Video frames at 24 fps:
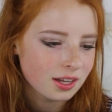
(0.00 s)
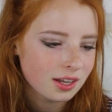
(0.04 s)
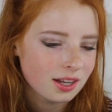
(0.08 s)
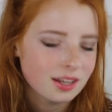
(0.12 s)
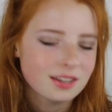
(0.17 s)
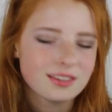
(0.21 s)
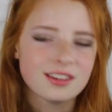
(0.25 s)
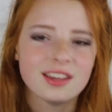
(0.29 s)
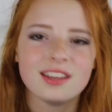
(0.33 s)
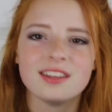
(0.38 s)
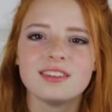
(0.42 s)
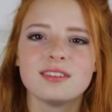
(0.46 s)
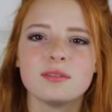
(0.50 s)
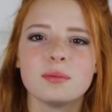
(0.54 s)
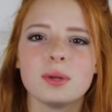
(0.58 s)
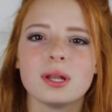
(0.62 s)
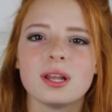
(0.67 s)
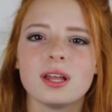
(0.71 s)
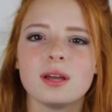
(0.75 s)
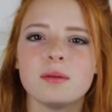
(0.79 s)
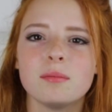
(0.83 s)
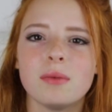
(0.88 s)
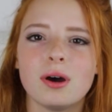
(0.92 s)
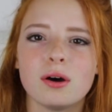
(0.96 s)
it tastes a
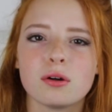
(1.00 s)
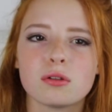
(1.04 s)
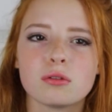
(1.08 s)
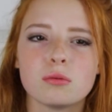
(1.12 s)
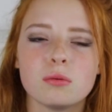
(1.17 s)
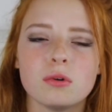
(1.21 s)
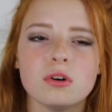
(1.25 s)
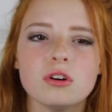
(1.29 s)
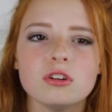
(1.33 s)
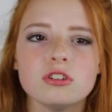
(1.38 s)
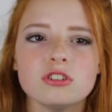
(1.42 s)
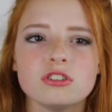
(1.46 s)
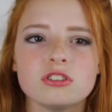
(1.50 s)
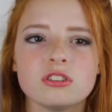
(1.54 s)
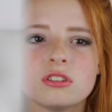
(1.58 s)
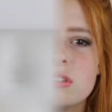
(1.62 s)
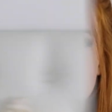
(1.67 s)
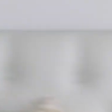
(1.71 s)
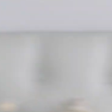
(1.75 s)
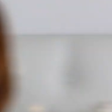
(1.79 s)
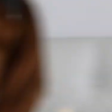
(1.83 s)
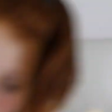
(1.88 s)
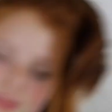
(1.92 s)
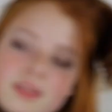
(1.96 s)
bit like mouthwash.
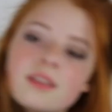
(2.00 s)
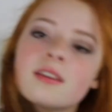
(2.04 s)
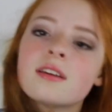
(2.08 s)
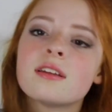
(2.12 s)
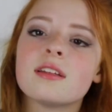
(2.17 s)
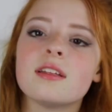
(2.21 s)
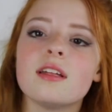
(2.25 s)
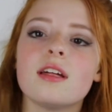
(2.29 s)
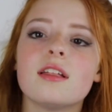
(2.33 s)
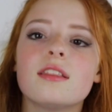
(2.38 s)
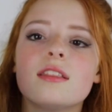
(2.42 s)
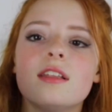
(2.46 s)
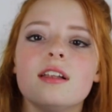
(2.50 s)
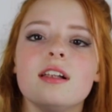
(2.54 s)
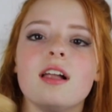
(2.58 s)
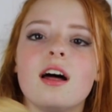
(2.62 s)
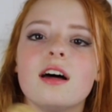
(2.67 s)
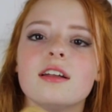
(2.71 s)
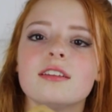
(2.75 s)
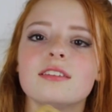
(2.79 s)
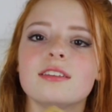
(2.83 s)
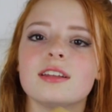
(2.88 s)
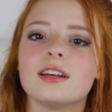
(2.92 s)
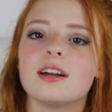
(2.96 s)
The
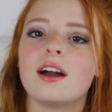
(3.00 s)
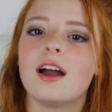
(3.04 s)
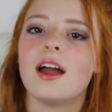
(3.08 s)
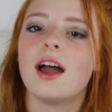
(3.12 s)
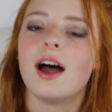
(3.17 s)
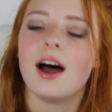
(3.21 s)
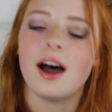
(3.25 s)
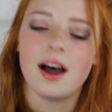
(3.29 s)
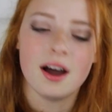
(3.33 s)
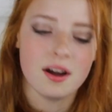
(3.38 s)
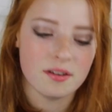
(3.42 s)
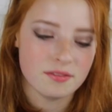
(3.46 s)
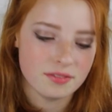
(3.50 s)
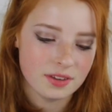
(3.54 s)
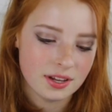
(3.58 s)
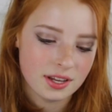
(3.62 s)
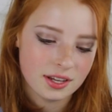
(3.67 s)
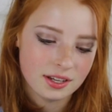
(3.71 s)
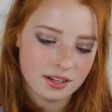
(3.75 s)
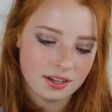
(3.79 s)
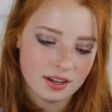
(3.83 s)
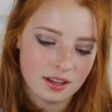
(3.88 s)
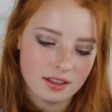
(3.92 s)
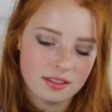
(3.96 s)
last thing I have
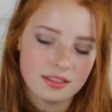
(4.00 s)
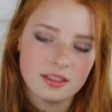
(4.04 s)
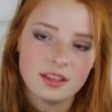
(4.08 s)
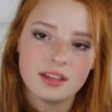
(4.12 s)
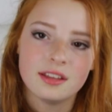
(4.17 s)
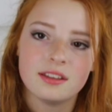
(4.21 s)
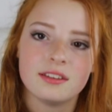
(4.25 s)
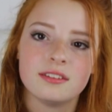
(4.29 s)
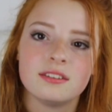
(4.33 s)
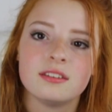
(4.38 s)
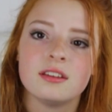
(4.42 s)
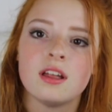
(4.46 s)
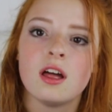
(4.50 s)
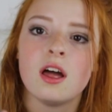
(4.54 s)
in this